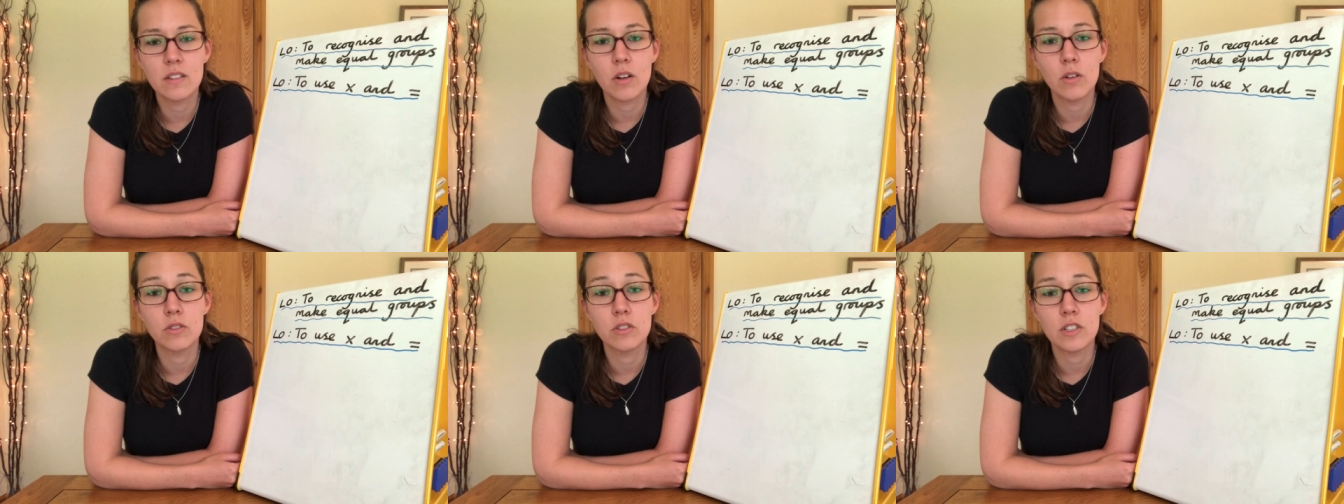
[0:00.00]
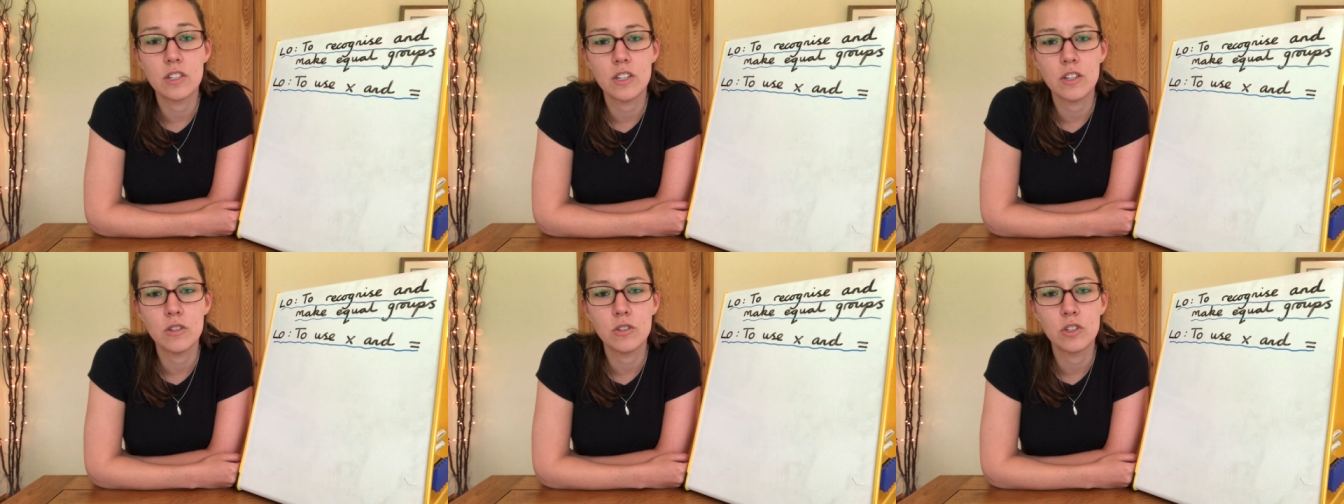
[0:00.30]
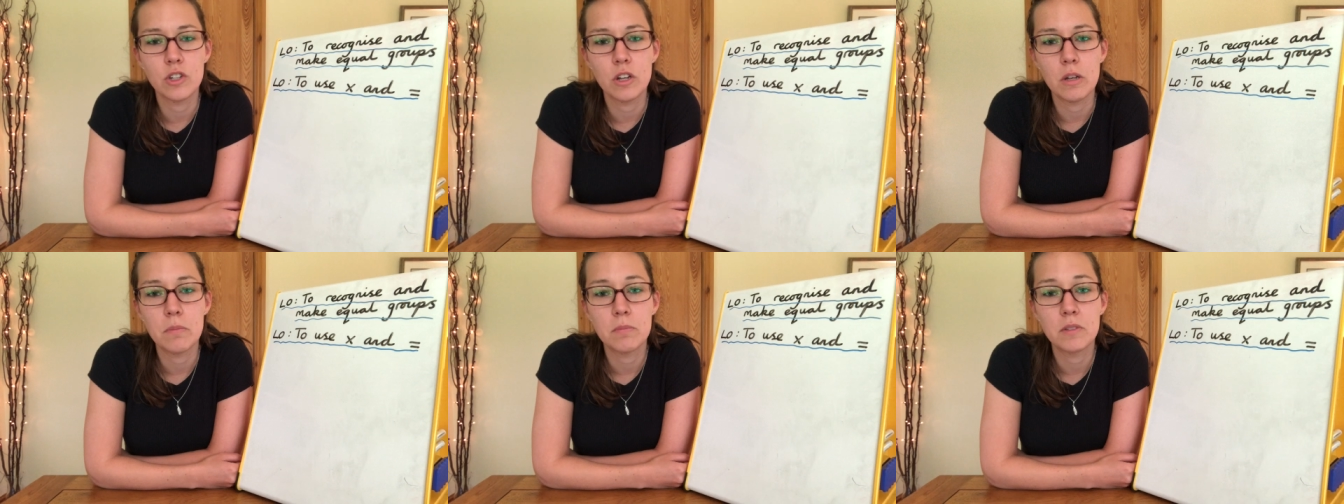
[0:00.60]
onto
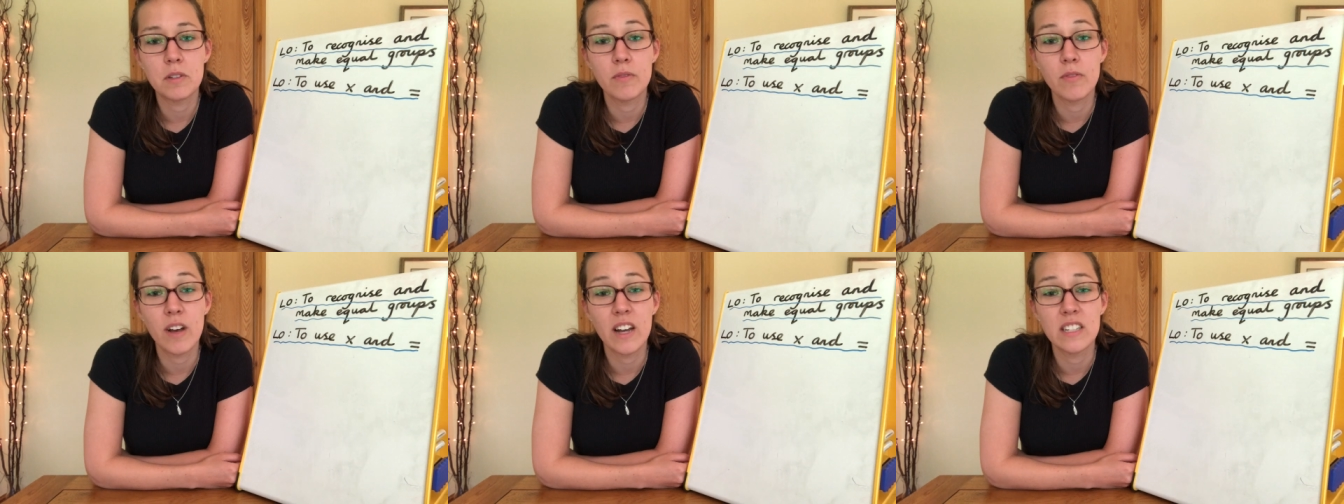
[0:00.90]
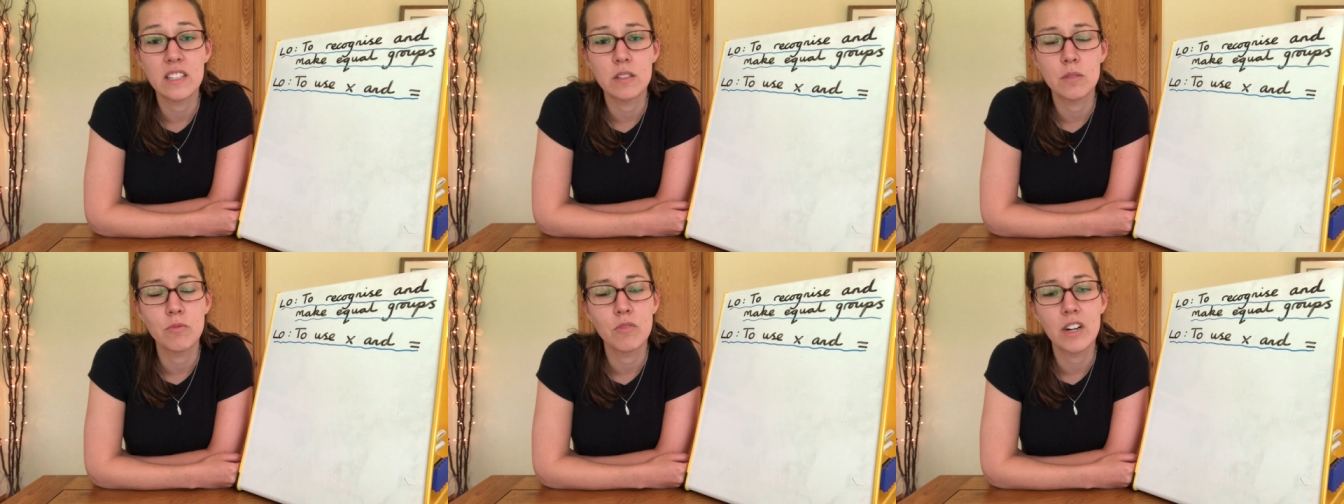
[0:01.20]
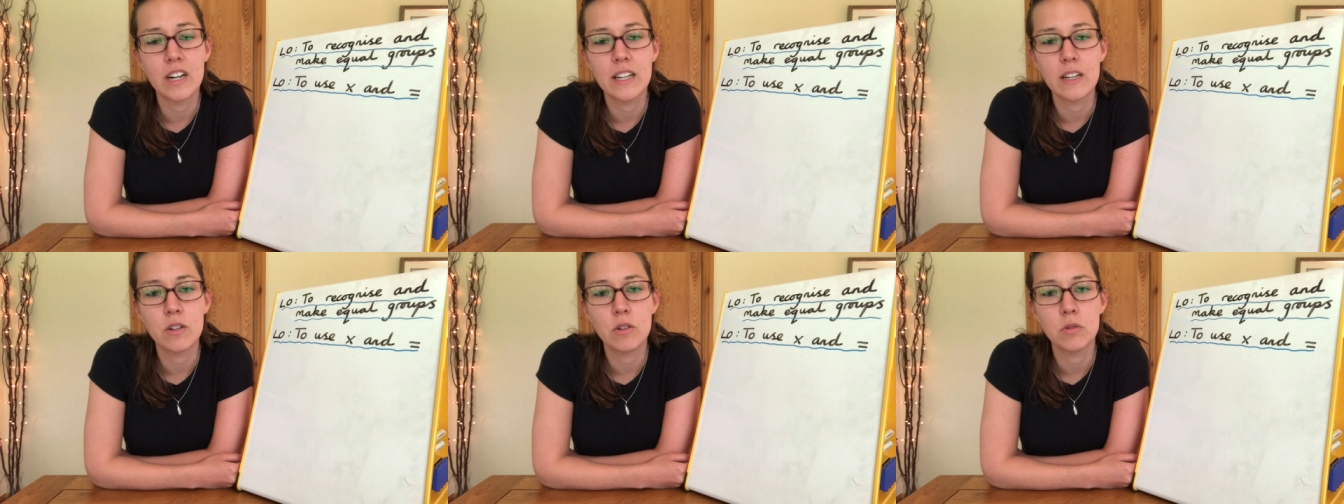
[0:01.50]
YouTube to find some
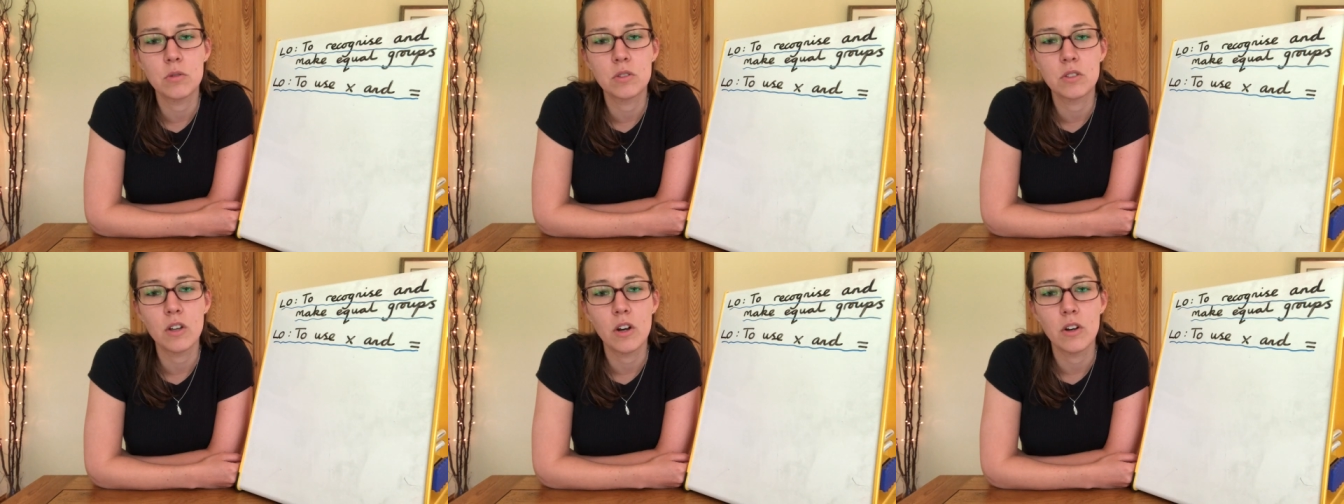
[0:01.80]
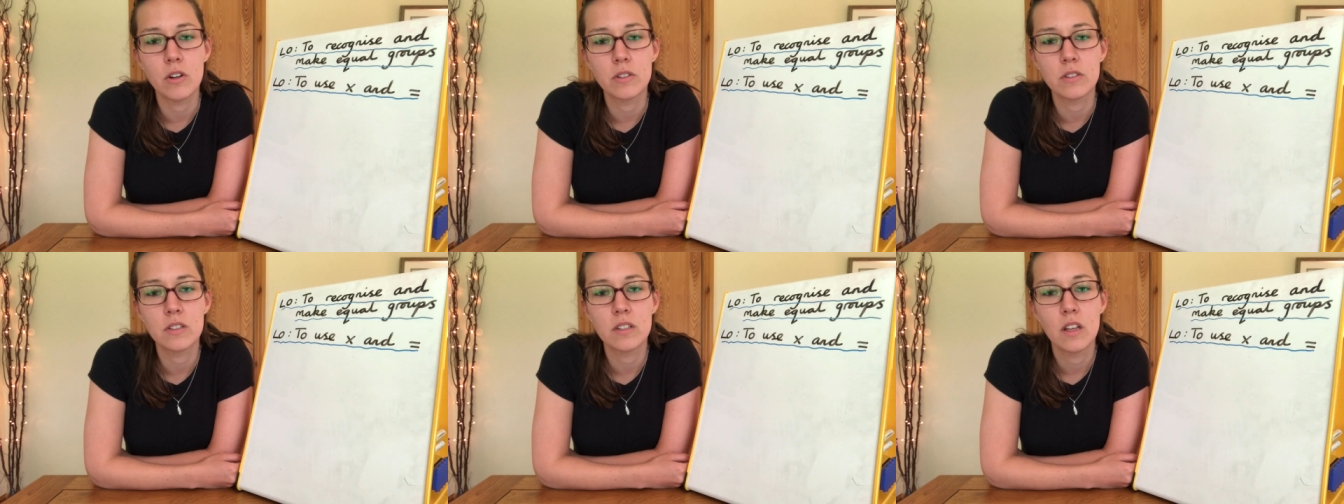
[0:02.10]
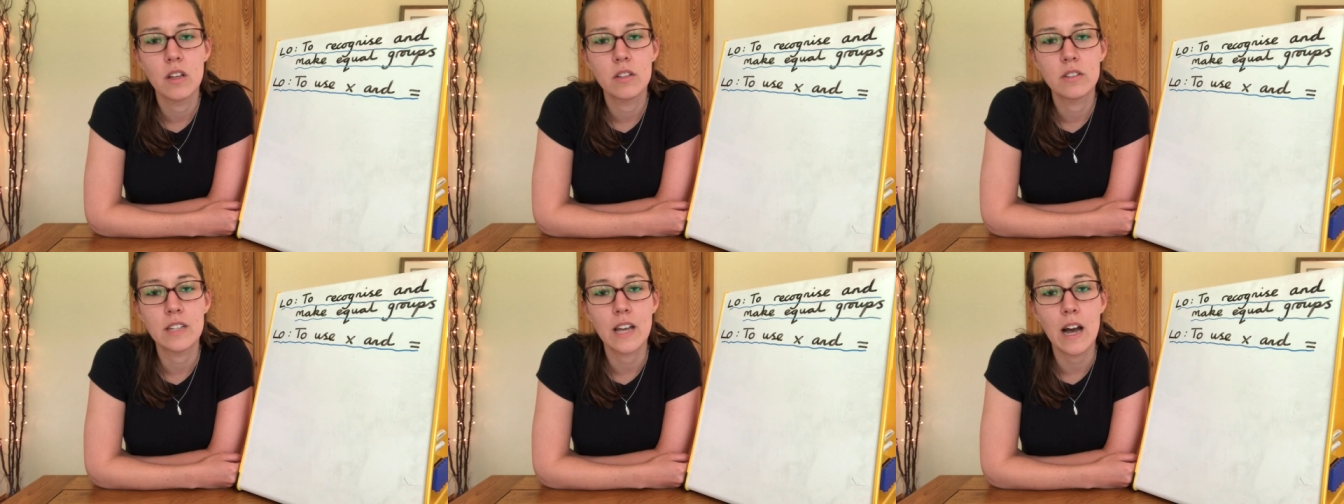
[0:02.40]
really cool songs
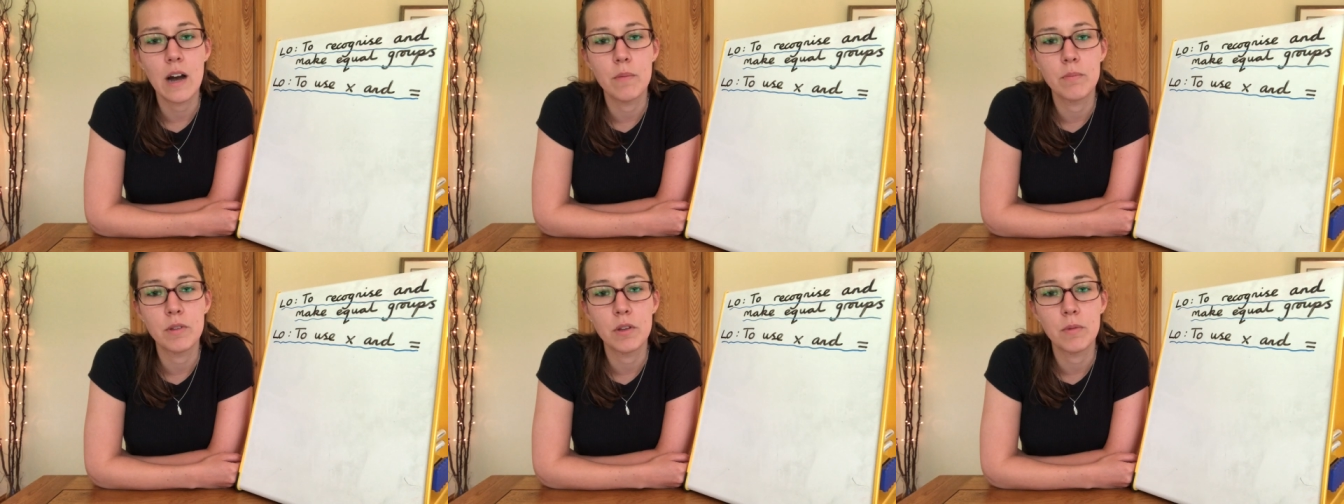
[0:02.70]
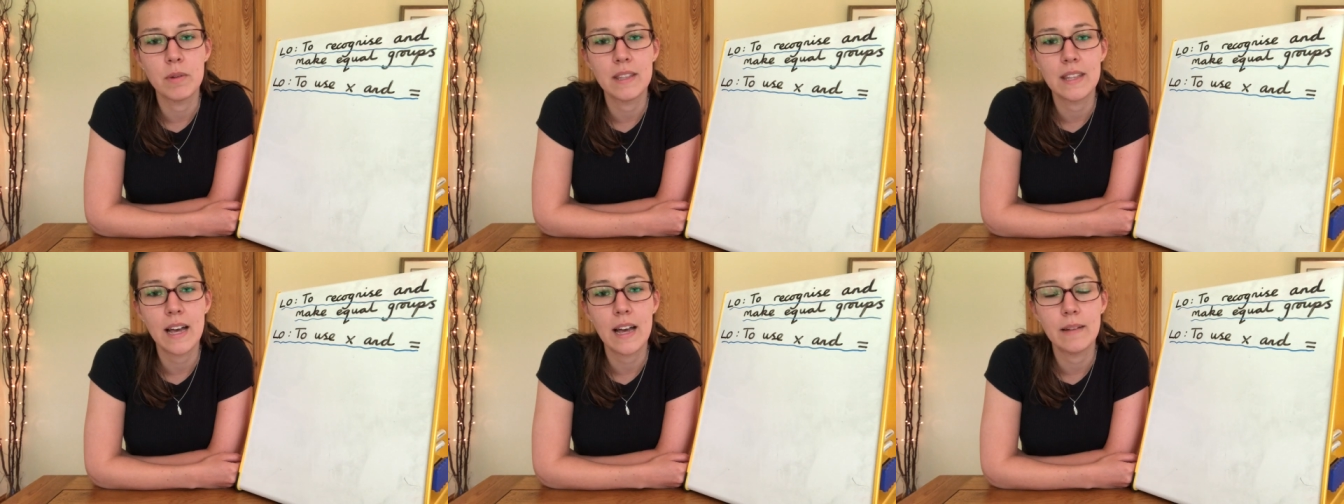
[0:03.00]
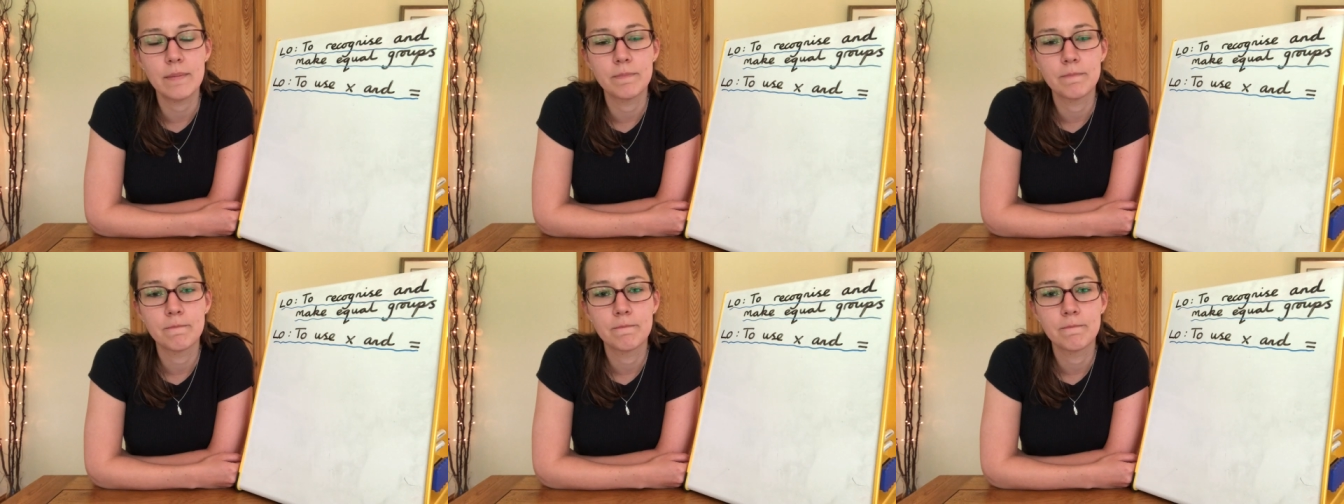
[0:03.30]
to help you with that.